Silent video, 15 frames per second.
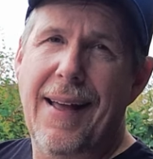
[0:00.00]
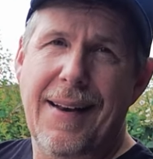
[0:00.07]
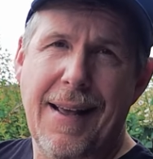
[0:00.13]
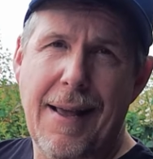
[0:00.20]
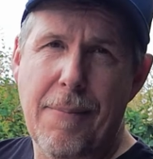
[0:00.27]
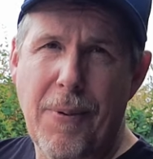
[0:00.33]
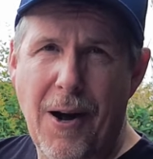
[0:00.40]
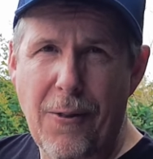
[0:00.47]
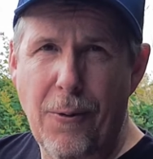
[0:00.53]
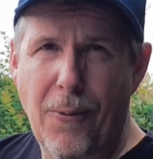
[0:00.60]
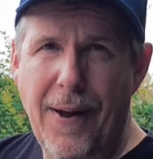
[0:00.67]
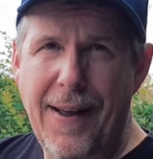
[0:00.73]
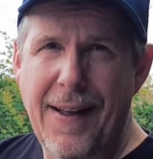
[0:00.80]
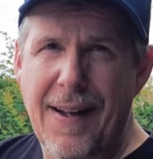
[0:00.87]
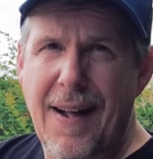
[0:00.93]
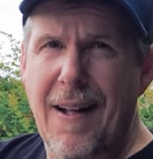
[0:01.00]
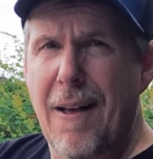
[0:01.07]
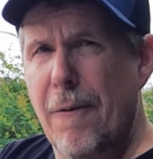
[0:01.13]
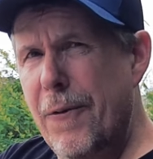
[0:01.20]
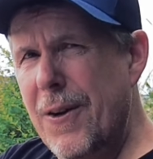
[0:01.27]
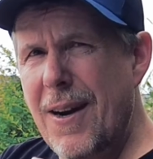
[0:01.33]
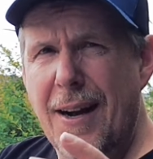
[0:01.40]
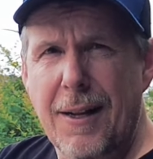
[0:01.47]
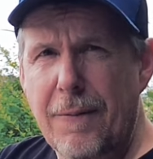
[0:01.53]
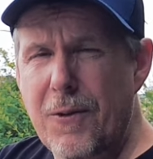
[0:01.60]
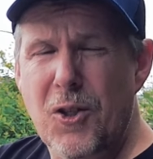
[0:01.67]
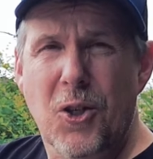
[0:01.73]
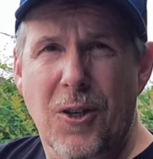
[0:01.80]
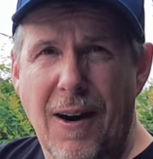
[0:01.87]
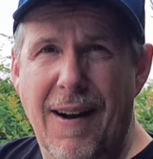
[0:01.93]
And hey, by the way, if you're not
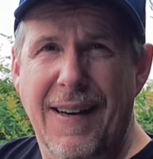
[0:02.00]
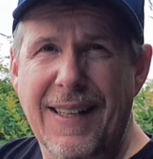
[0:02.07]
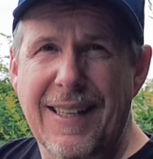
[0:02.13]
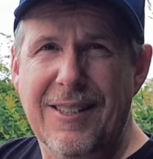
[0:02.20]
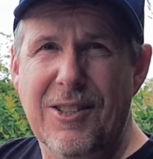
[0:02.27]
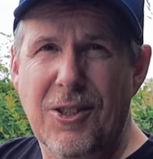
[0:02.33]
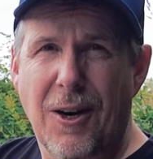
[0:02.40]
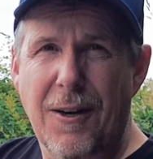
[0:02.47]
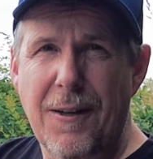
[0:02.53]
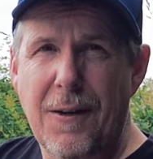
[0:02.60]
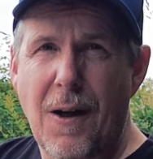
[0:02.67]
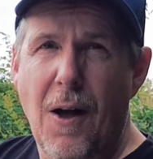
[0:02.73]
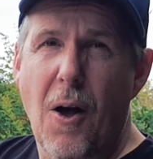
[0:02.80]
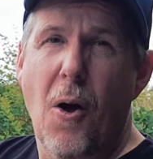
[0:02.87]
even sure how to get started,